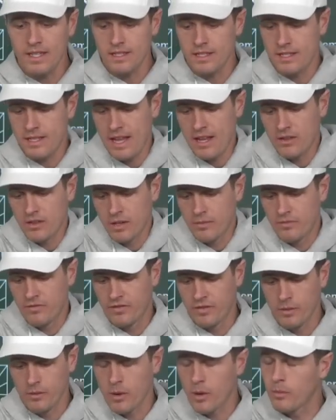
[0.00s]
He's a talented
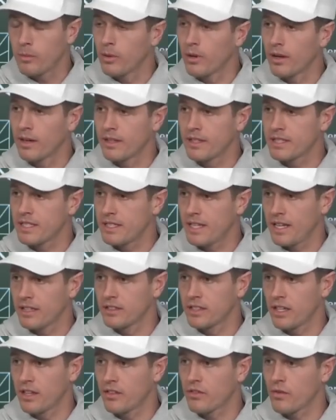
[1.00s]
football player. He's a
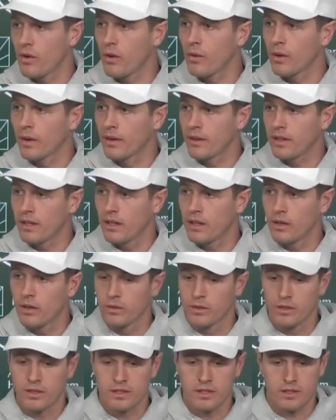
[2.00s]
talented thrower. You
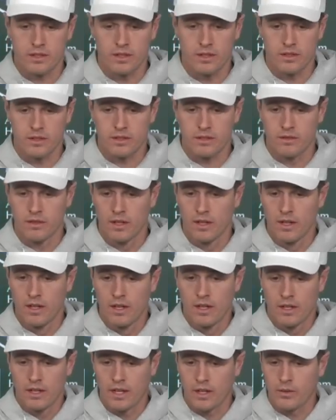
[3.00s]
know, there's
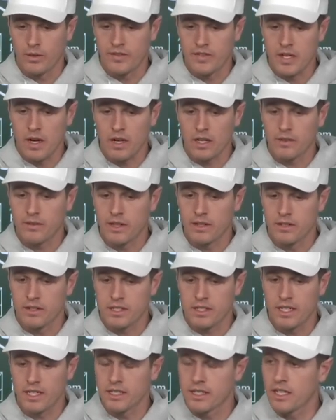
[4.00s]
like we've talked about,
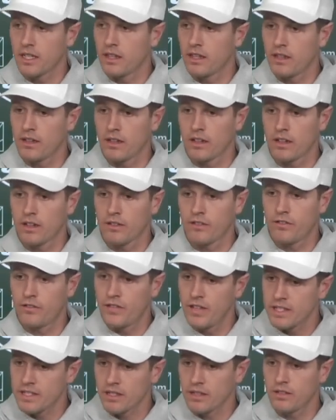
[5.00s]
there's things in the,
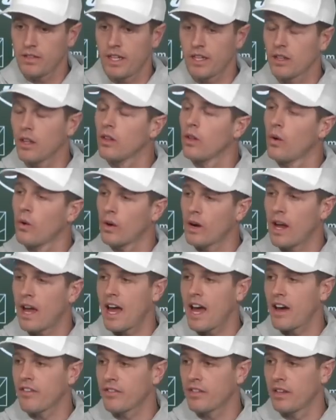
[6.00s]
physically in the lower
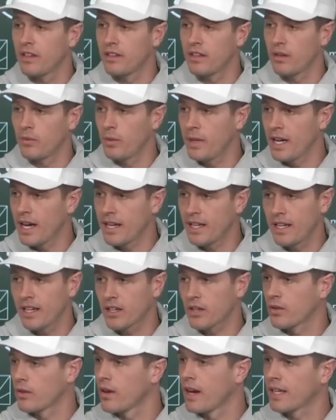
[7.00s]
half that we got to
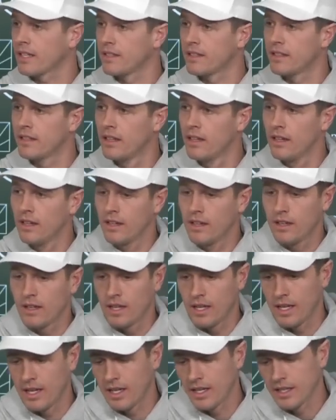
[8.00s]
get corrected.
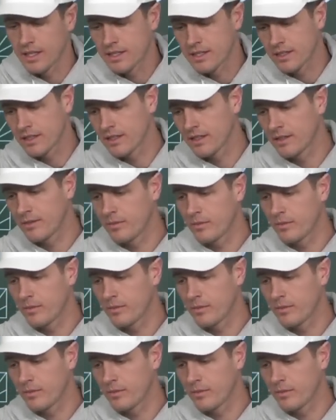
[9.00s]
And it's